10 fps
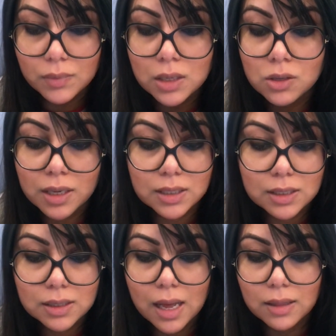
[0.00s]
So I did
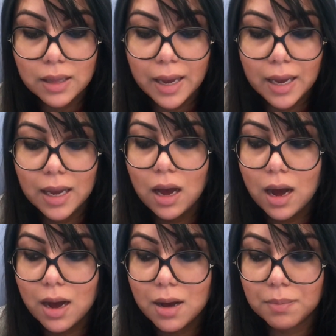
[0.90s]
in LA.
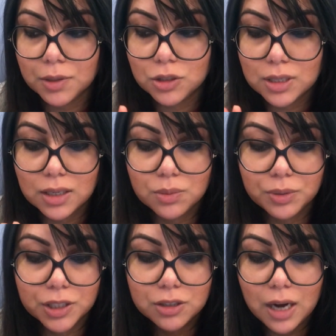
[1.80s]
You just had to
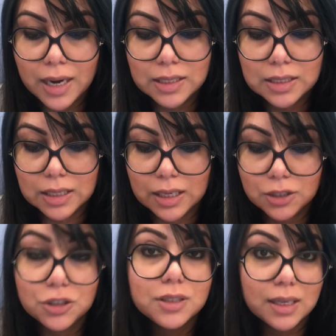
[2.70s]
bring your ID and
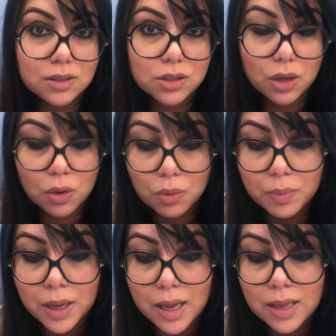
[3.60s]
your
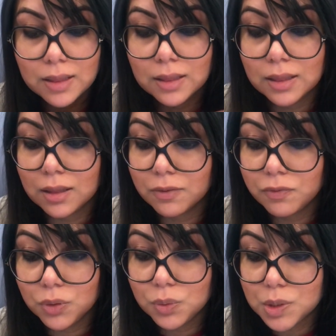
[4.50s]
stethoscope. The
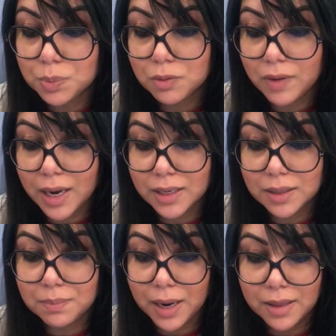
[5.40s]
food was
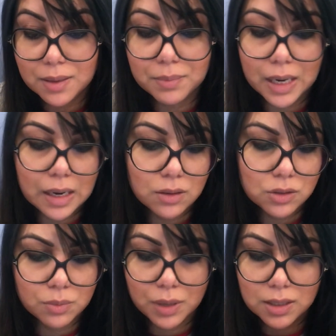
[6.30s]
provided by them, but I
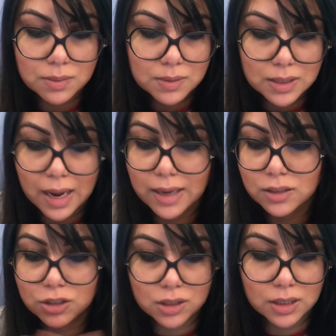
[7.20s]
also brought some
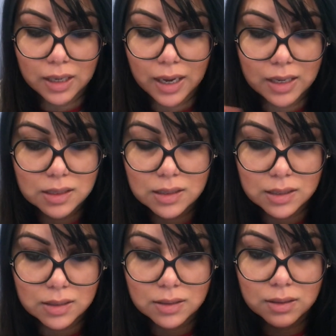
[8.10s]
snack just in case,
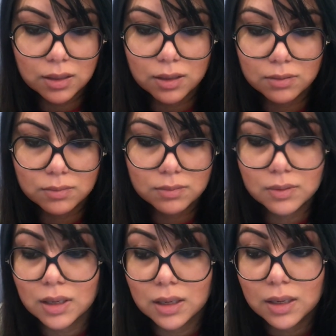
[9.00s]
because
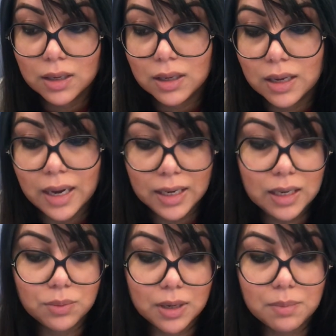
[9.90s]
I
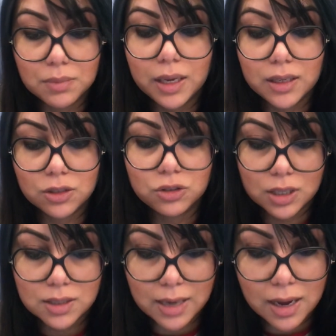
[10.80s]
eat when I'm like
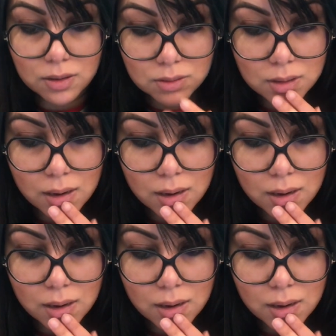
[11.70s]
stressed out.